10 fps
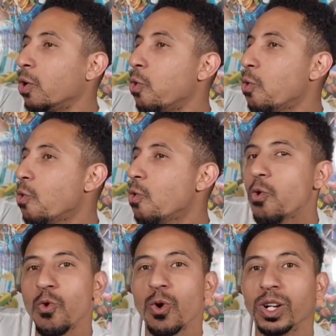
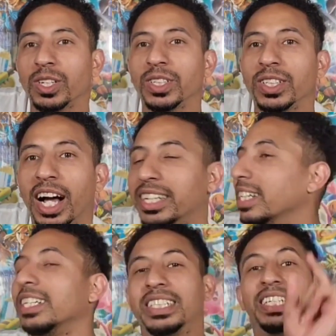Whoo!
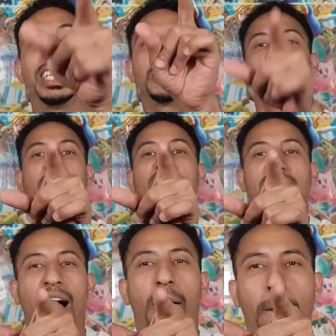See, this is probably
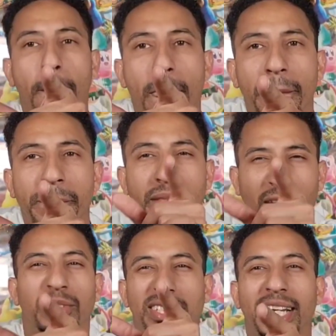how
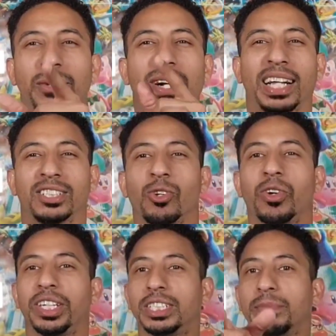how Nintendo got
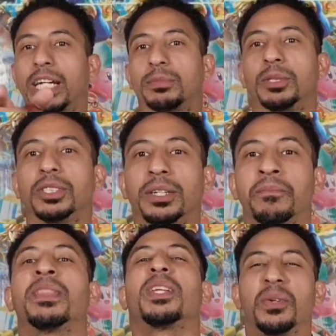Sora in Smash Bros. Like,
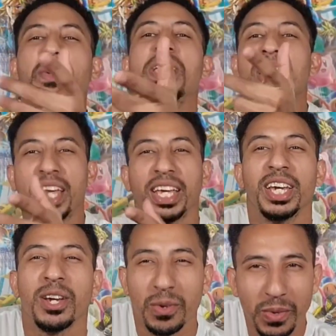we
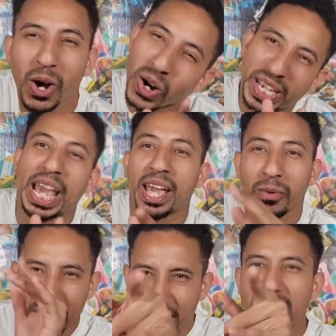okay,
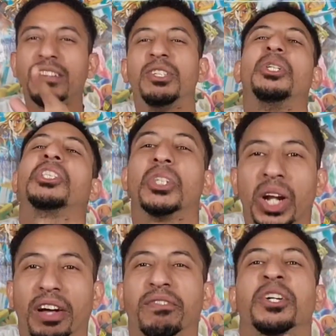we give you
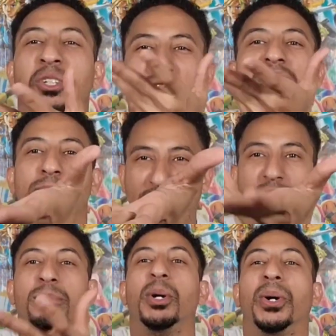Sora for your
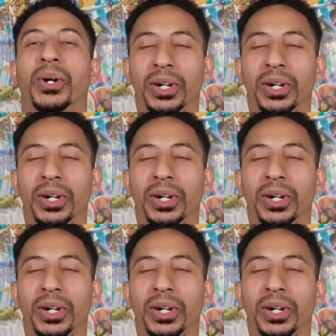Smashy Bro.